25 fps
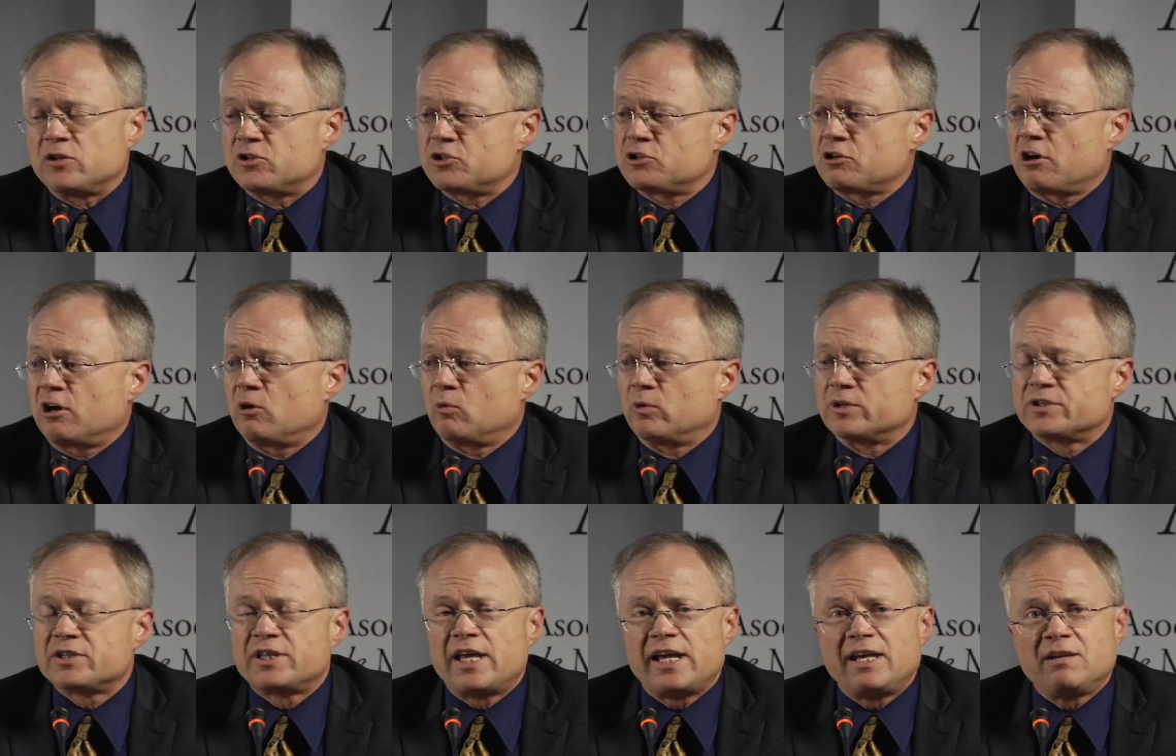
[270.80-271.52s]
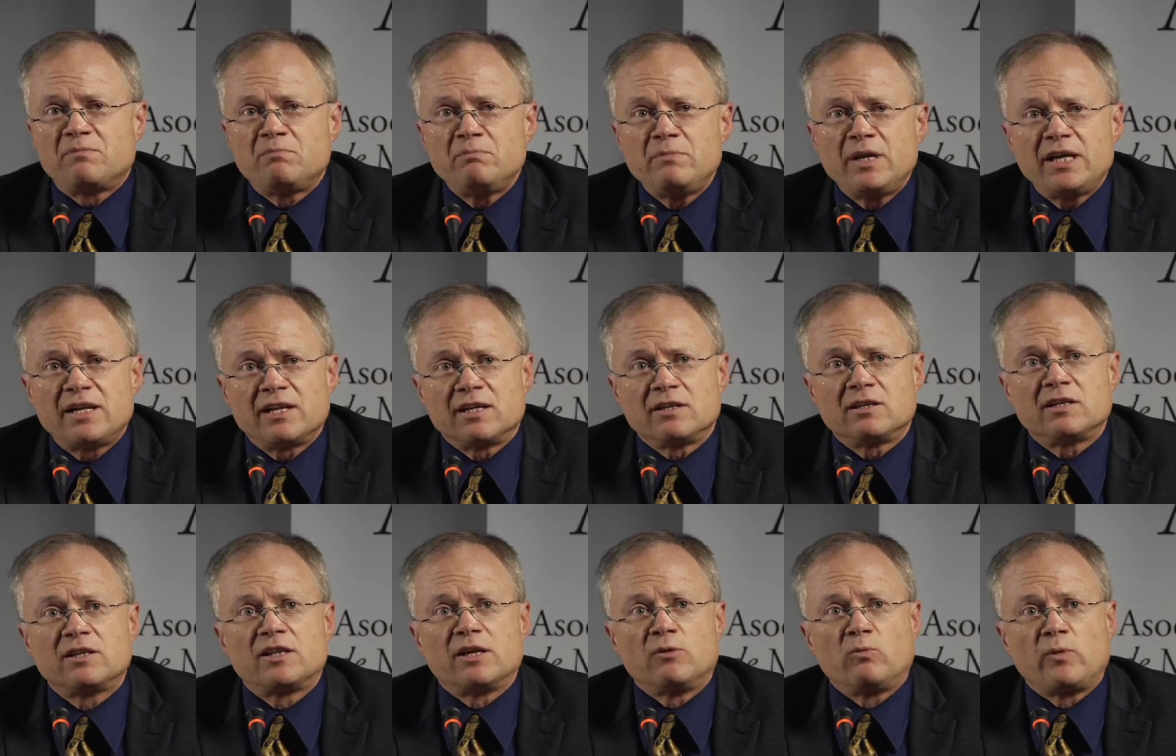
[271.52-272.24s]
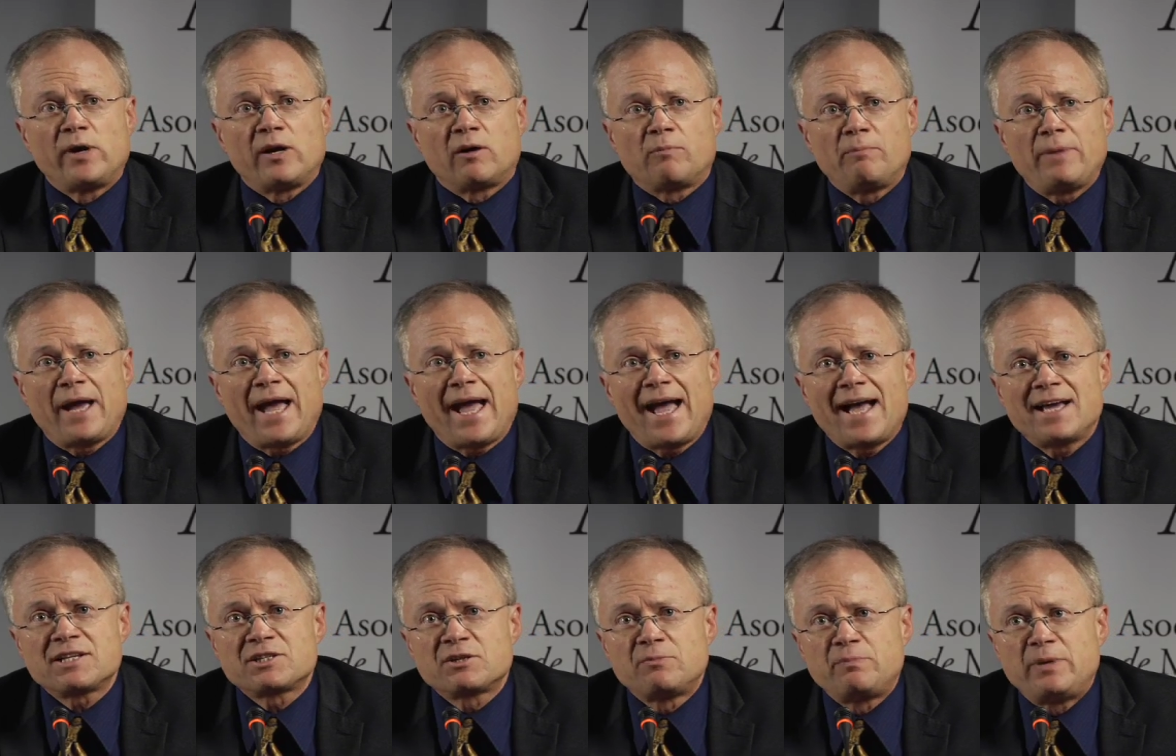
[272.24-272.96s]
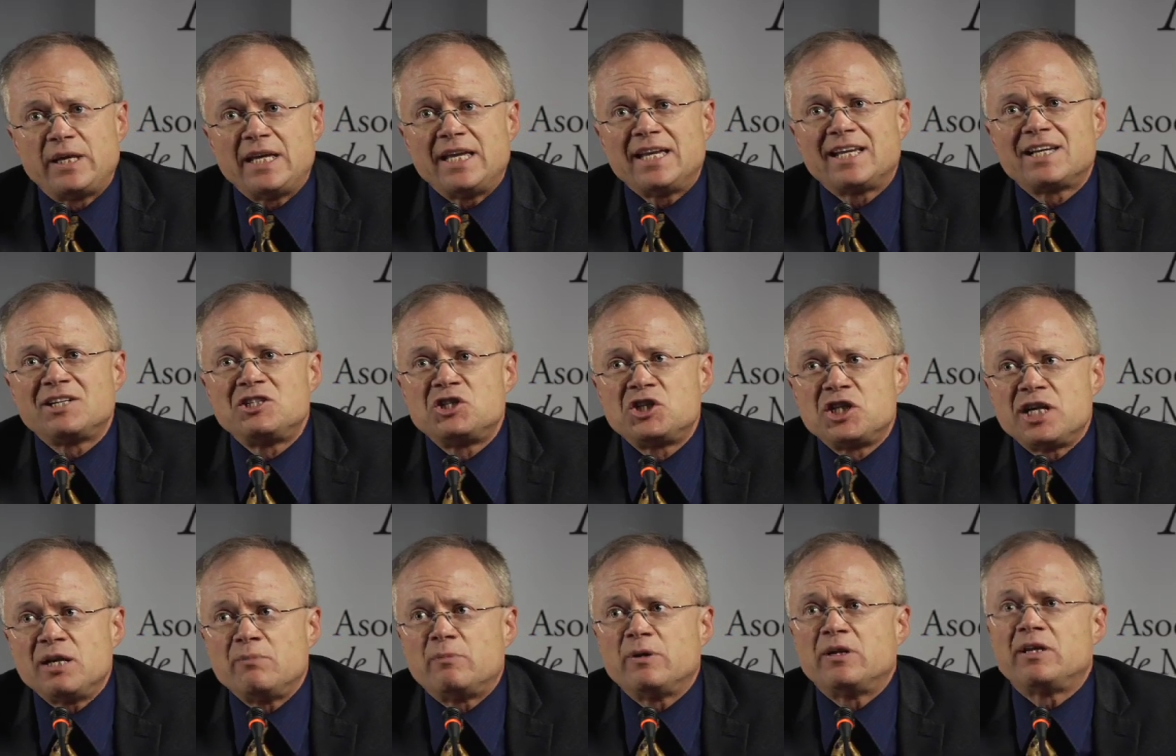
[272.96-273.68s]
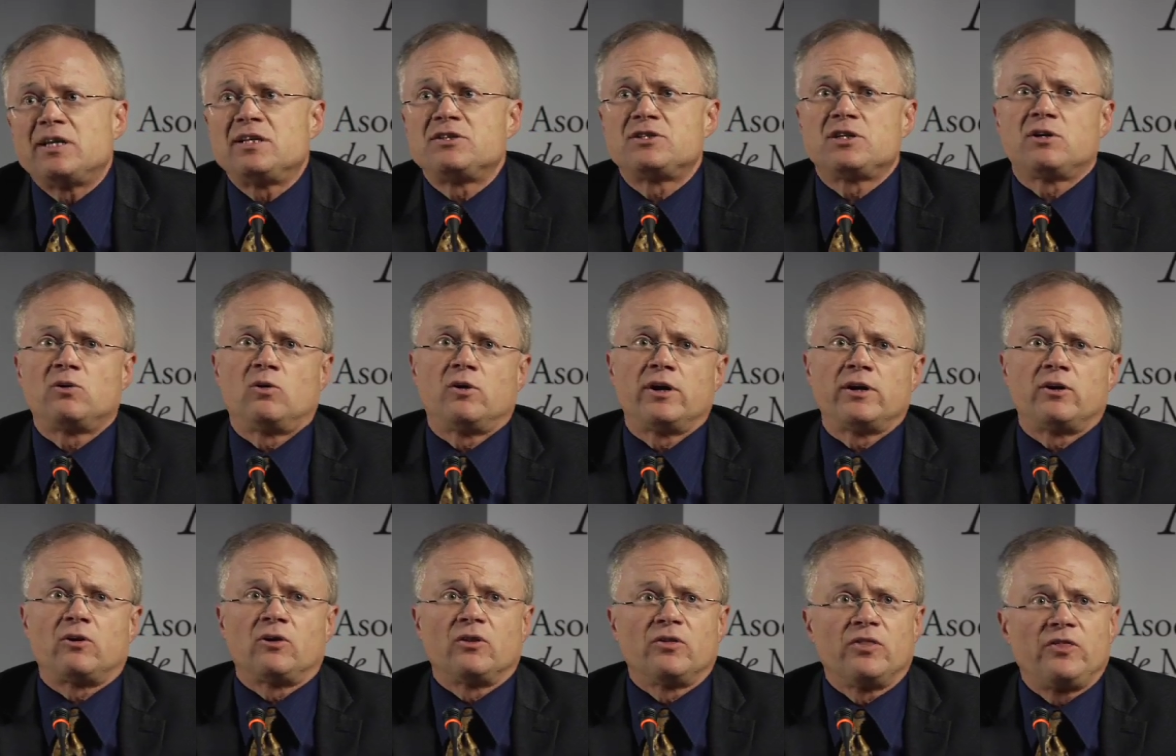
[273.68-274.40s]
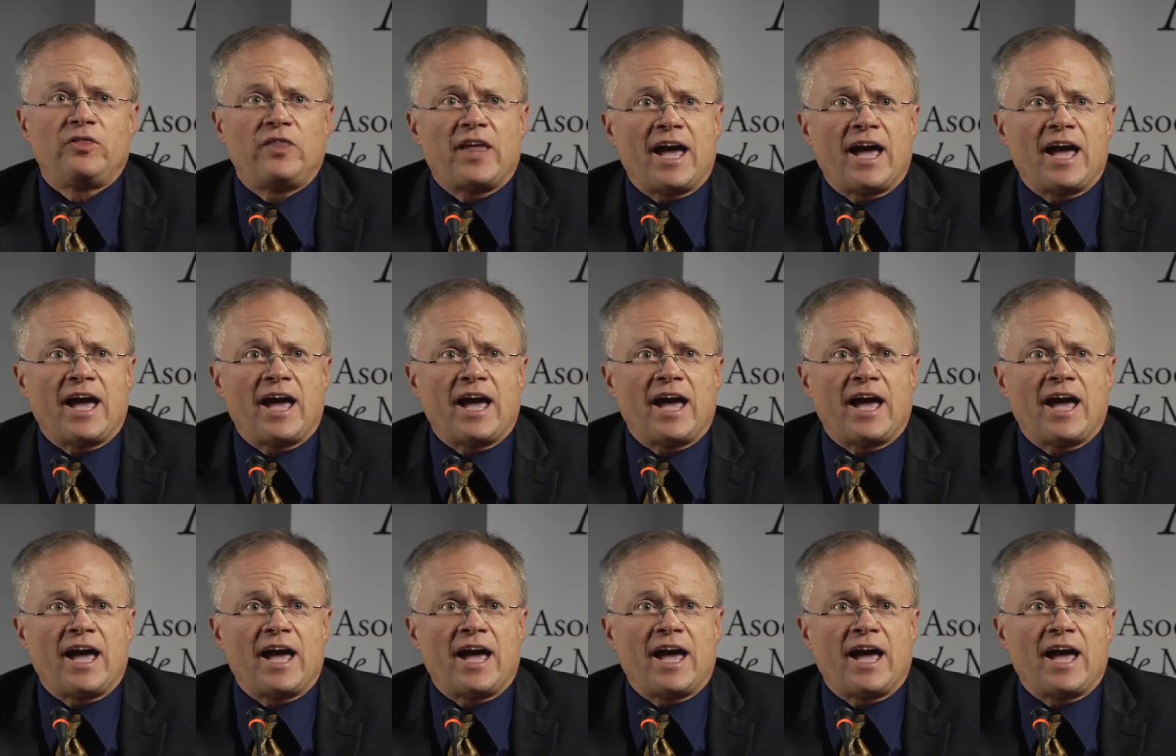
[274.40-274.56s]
this chart was they admitted that we are past peak cheap and easy oil.